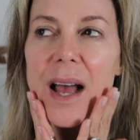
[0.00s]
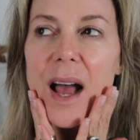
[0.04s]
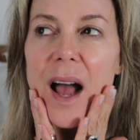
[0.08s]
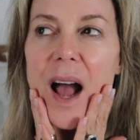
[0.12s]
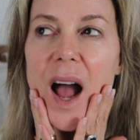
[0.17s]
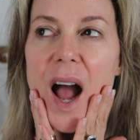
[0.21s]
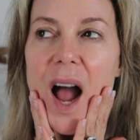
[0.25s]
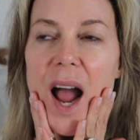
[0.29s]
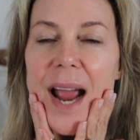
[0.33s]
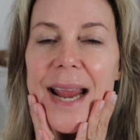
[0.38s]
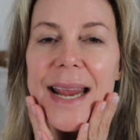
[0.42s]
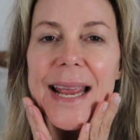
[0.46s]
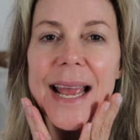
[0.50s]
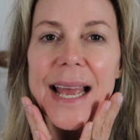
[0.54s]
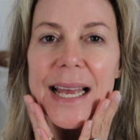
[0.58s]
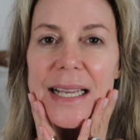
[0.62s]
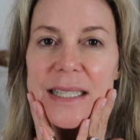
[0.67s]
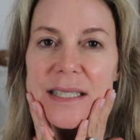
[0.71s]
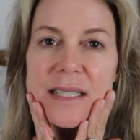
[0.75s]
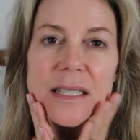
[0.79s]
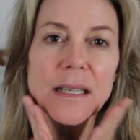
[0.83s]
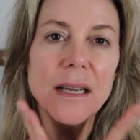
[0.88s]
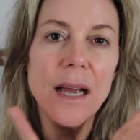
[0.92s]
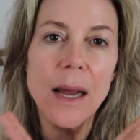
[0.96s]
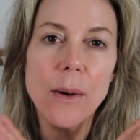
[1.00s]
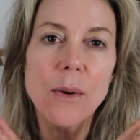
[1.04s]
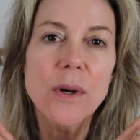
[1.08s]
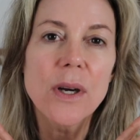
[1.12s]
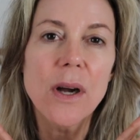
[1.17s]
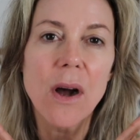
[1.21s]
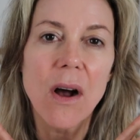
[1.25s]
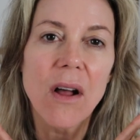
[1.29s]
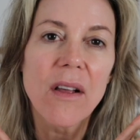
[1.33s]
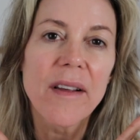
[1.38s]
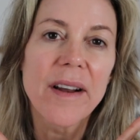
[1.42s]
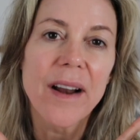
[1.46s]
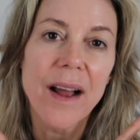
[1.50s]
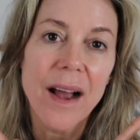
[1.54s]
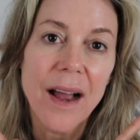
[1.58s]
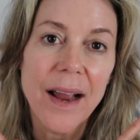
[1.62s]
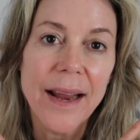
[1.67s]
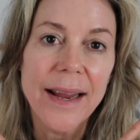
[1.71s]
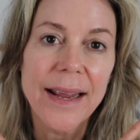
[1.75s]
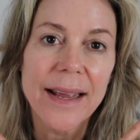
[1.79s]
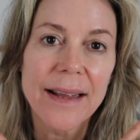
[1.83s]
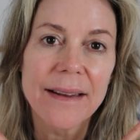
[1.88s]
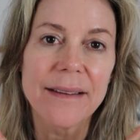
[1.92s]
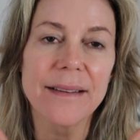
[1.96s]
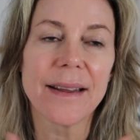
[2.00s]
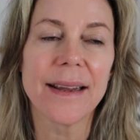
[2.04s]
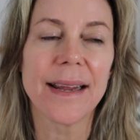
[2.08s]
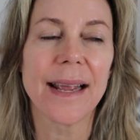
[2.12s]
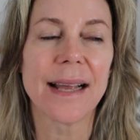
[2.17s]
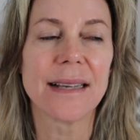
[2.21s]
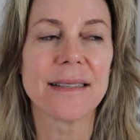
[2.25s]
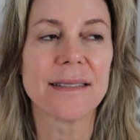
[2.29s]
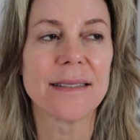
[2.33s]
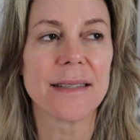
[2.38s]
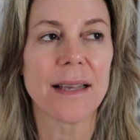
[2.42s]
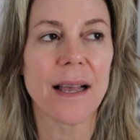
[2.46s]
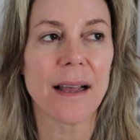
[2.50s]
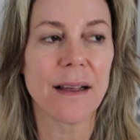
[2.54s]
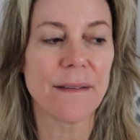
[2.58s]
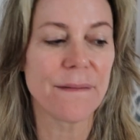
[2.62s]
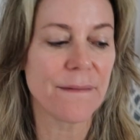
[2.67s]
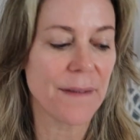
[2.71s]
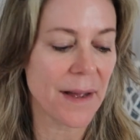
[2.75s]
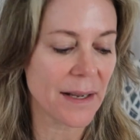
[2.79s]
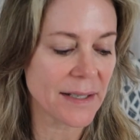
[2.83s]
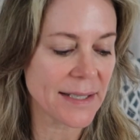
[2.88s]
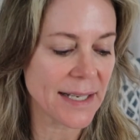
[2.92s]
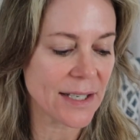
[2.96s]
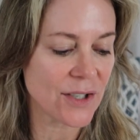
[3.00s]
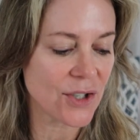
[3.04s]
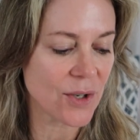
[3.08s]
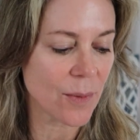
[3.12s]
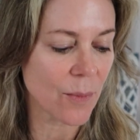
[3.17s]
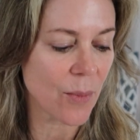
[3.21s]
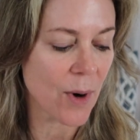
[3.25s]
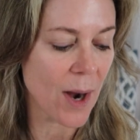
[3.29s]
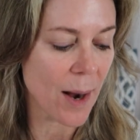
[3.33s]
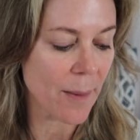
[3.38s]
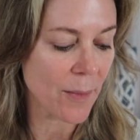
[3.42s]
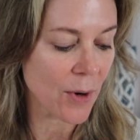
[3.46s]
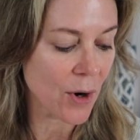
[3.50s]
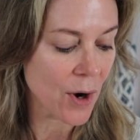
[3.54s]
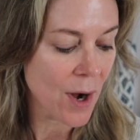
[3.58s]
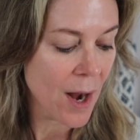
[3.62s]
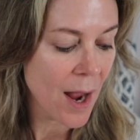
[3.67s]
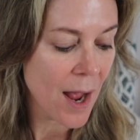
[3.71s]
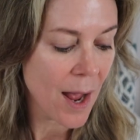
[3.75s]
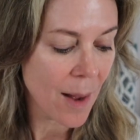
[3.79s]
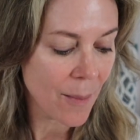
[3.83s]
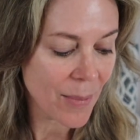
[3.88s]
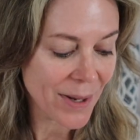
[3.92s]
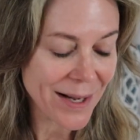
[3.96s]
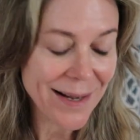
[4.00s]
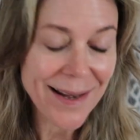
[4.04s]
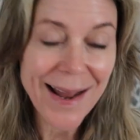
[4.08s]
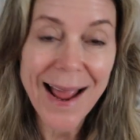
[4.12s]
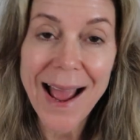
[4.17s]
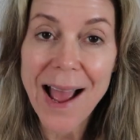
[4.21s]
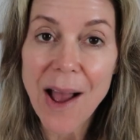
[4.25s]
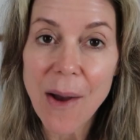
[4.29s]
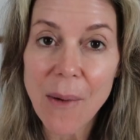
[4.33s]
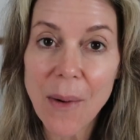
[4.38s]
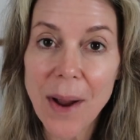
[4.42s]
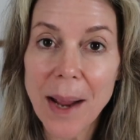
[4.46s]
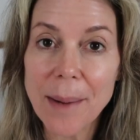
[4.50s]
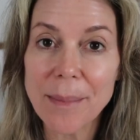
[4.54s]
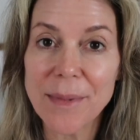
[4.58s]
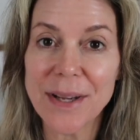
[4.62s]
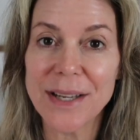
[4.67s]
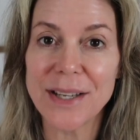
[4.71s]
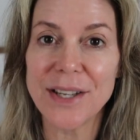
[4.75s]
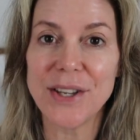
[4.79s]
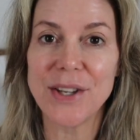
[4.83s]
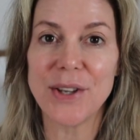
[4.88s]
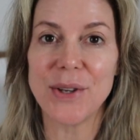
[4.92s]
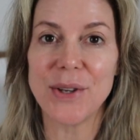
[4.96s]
high-end, I would call it high-end, I guess, foundation primer. But now I'm going to